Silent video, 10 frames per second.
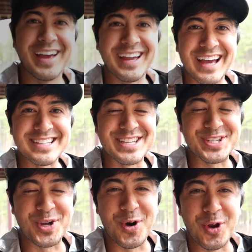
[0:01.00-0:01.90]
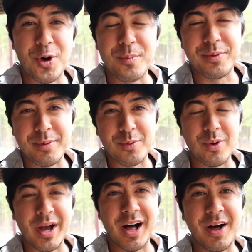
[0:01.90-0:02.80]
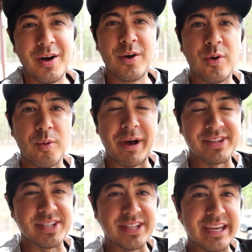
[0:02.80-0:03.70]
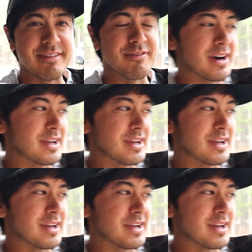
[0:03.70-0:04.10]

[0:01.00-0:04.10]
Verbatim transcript: Hey guys, how's it going? Hope you've been well. We're about to leave